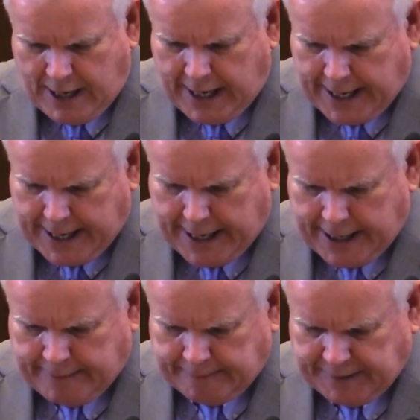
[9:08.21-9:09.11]

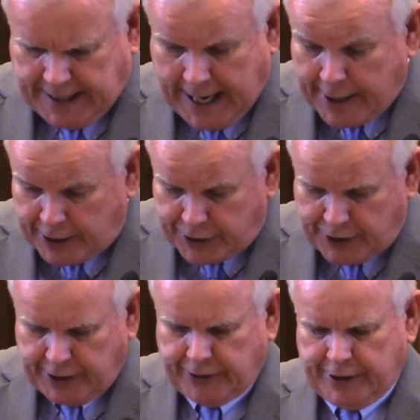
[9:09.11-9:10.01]
and her
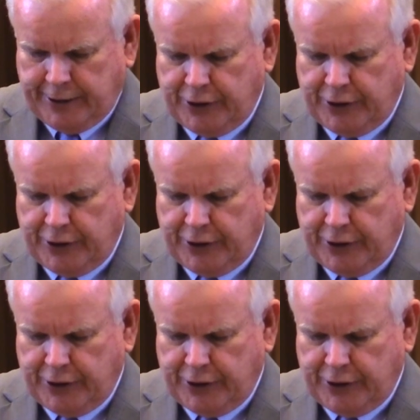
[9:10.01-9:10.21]
children